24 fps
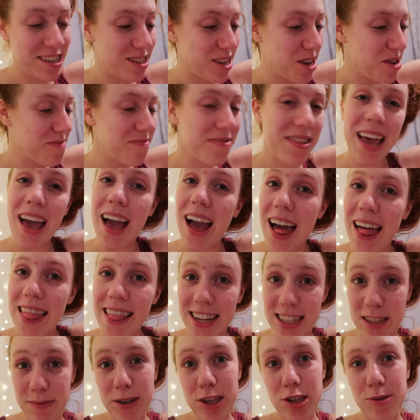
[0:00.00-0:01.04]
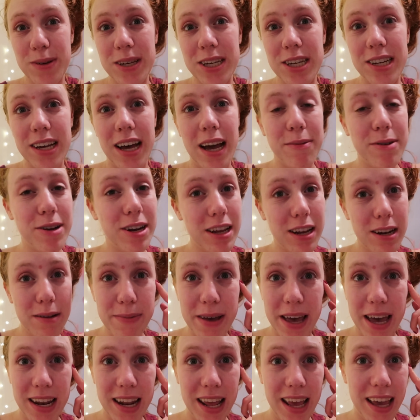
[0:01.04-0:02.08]
So that's my spiel. I'm gonna go to
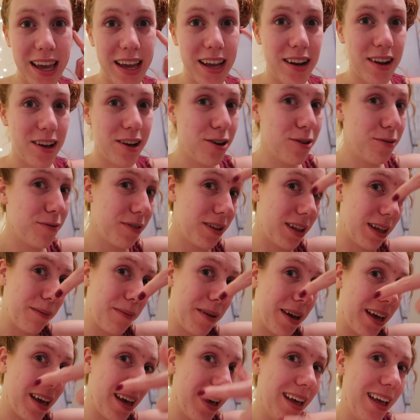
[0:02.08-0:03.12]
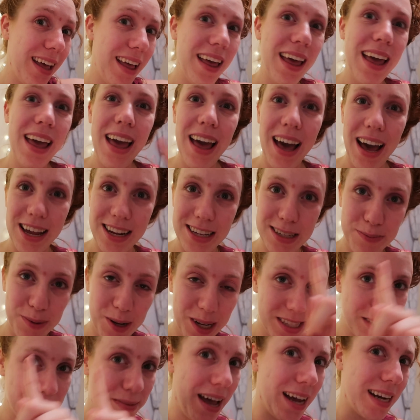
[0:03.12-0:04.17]
bed, and hopefully my I just put
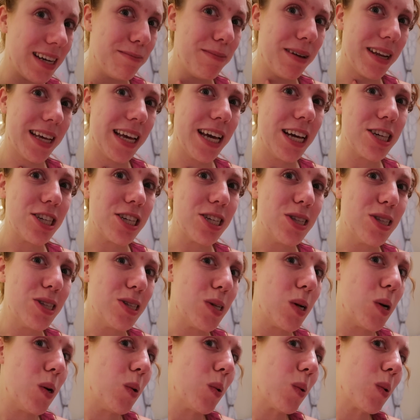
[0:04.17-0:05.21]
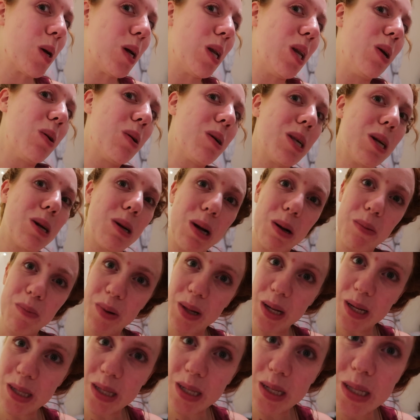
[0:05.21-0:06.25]
on some acne medication, so can you clear up
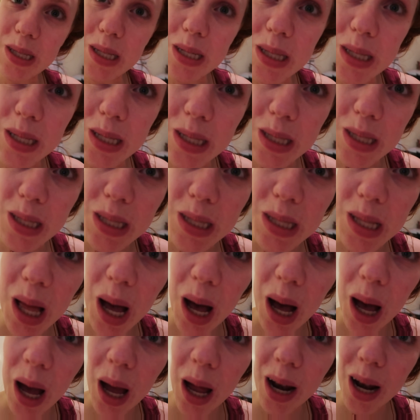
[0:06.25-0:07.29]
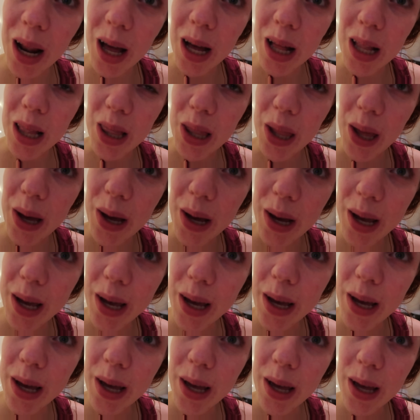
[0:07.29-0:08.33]
please, because this is not a
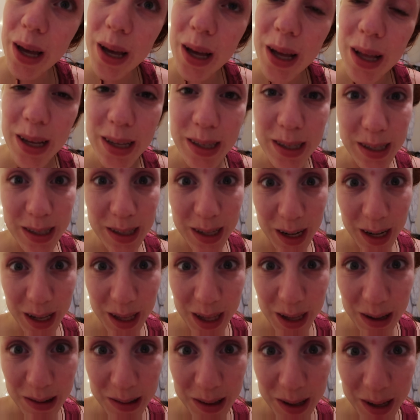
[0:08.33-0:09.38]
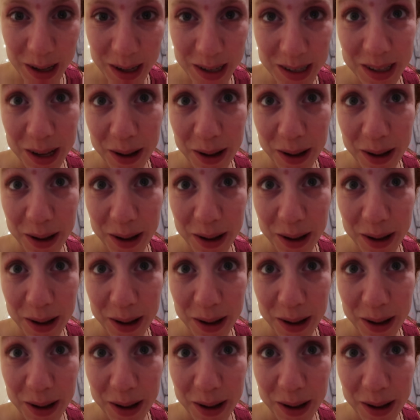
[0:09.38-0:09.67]
look. This is not a cute look.